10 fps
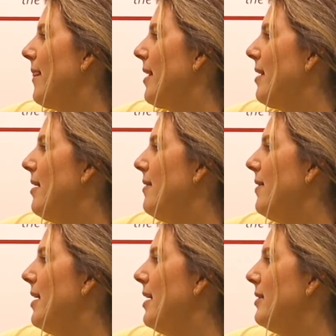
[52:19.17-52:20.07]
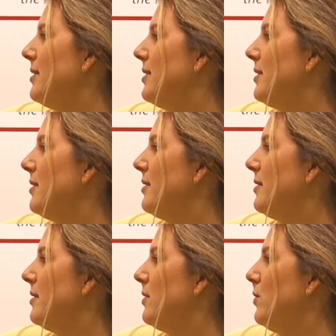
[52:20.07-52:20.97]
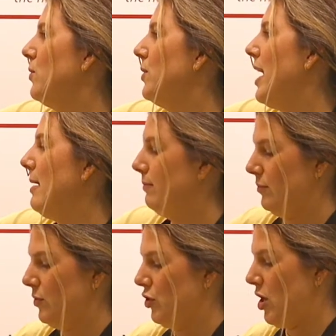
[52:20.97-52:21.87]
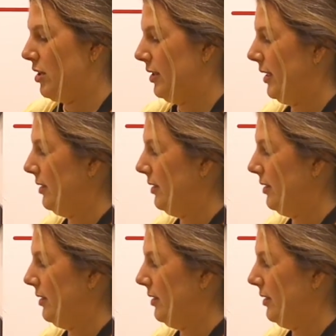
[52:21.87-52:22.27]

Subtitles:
All right. Oh yeah, chocolate.